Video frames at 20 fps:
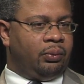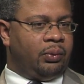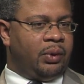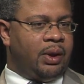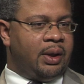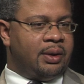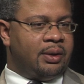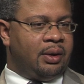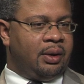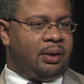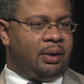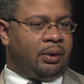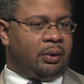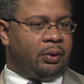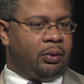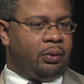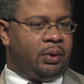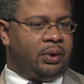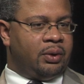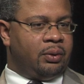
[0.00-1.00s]
has an
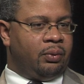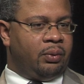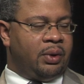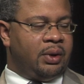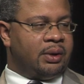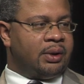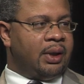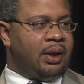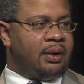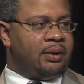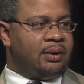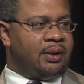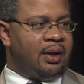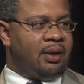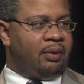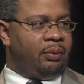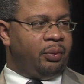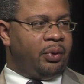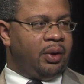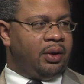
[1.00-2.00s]
increased risk
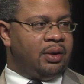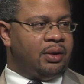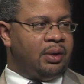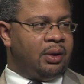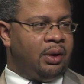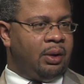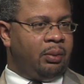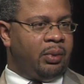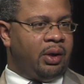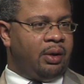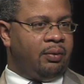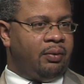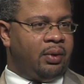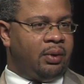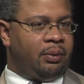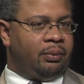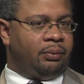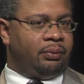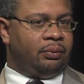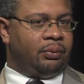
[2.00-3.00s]
outside of pregnancy. They may have
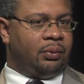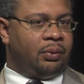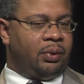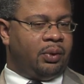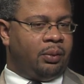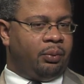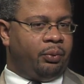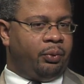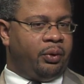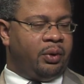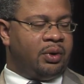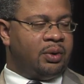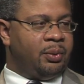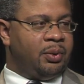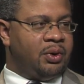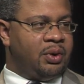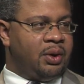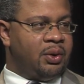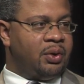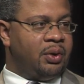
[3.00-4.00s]
a
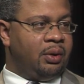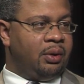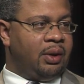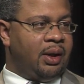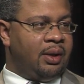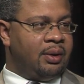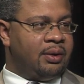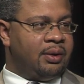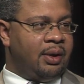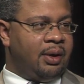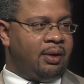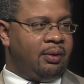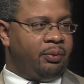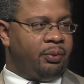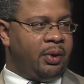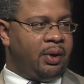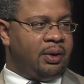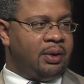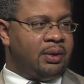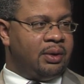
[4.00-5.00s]
predisposition outside of
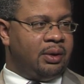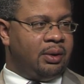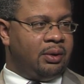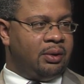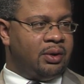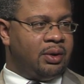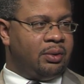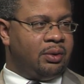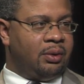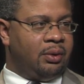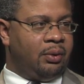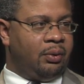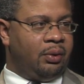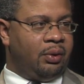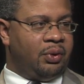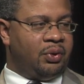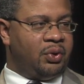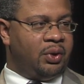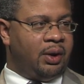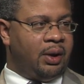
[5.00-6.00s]
pregnancy just due
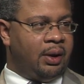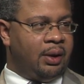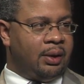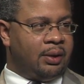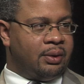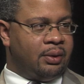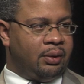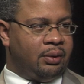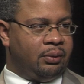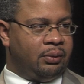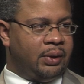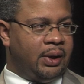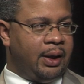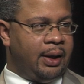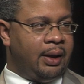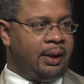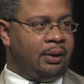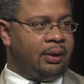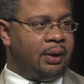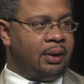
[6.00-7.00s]
to genetics or
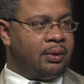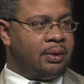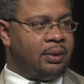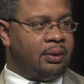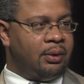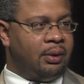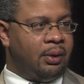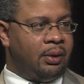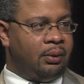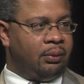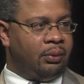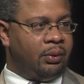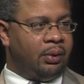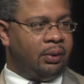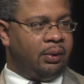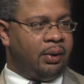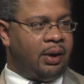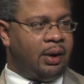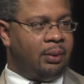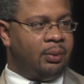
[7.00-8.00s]
diet and
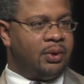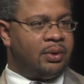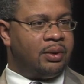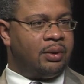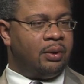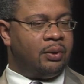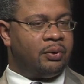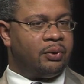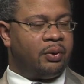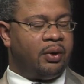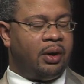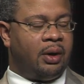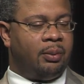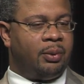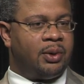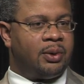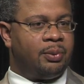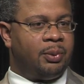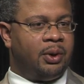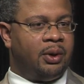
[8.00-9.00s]
their habits, social
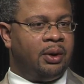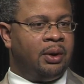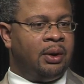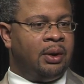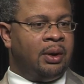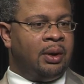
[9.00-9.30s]
habits. But